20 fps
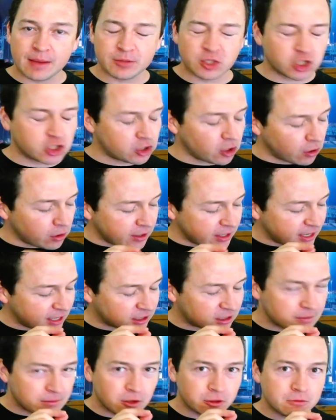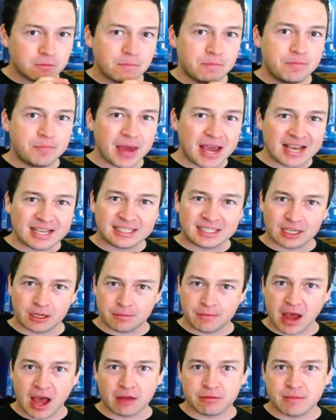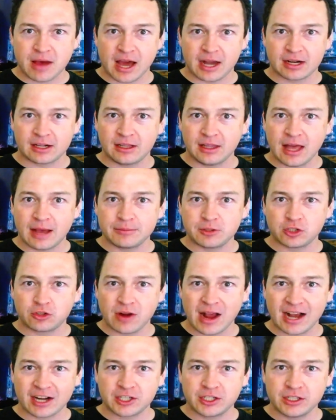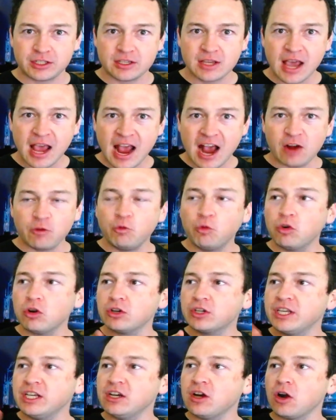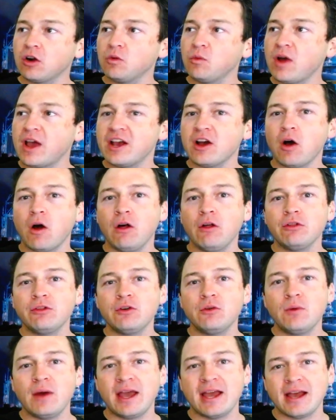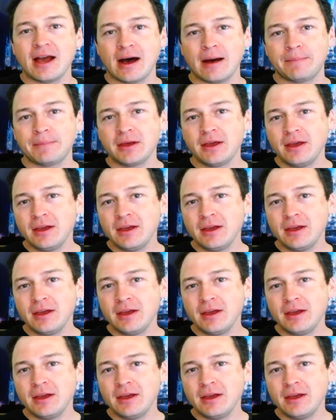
starting at the most basic mathematical abstractions and working our way all the way up